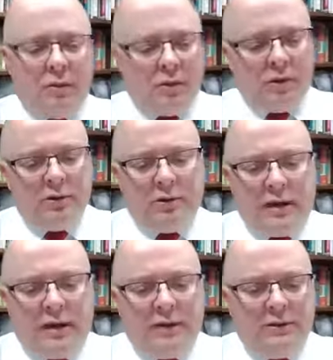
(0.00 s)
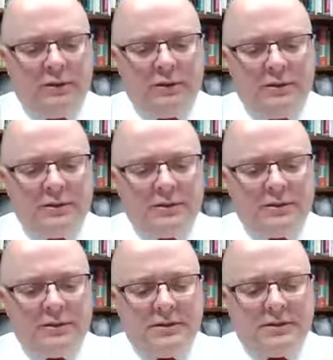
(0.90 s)
I wonder how
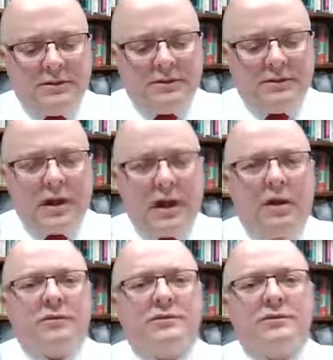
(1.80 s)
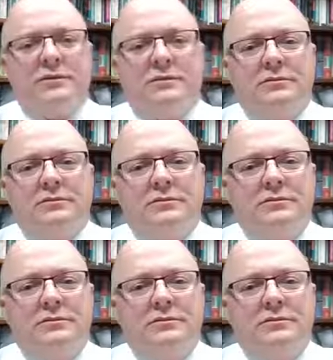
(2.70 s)
Jairus